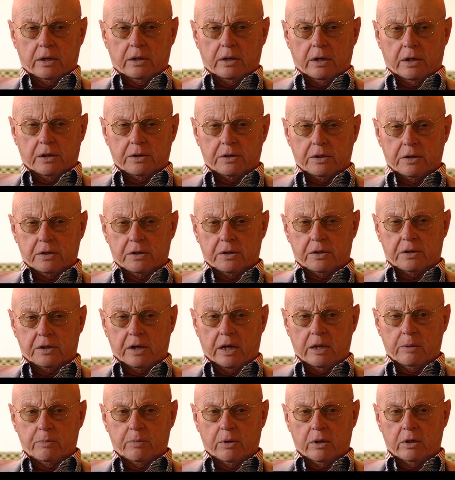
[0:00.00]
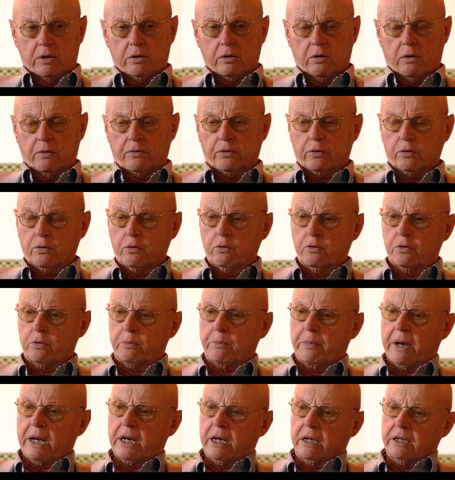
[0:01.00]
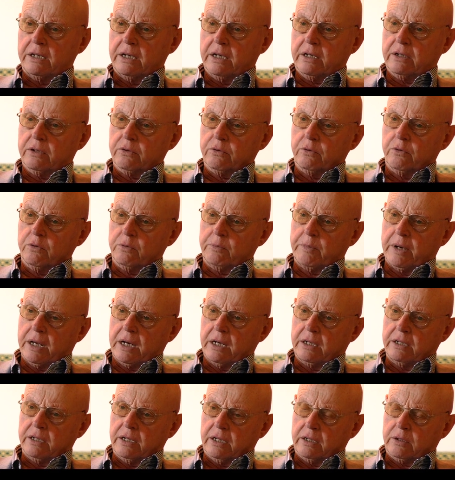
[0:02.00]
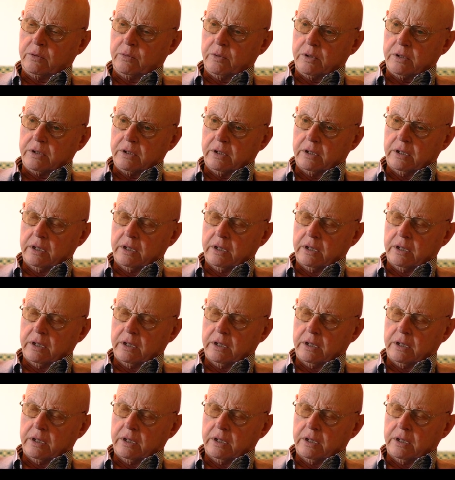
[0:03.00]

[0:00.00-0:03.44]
is a statement of Ruth Benedict. Ruth Benedict was